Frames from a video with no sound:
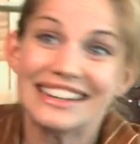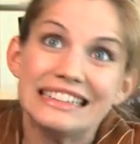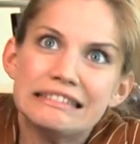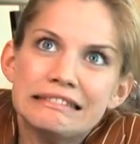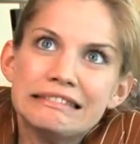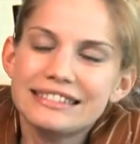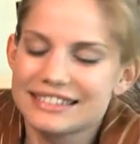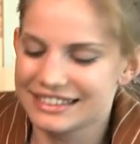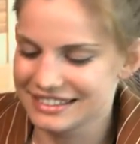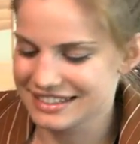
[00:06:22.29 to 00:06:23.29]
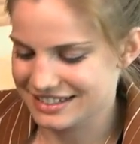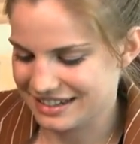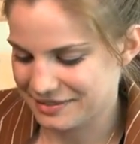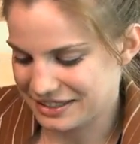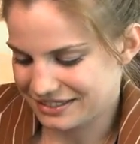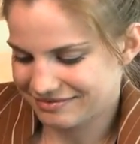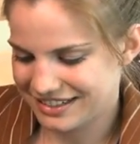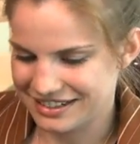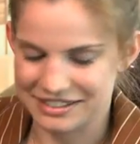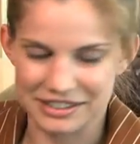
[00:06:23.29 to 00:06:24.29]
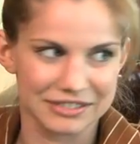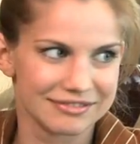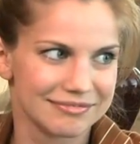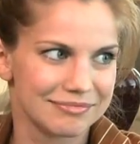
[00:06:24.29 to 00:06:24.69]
But at least, I mean, I don't know.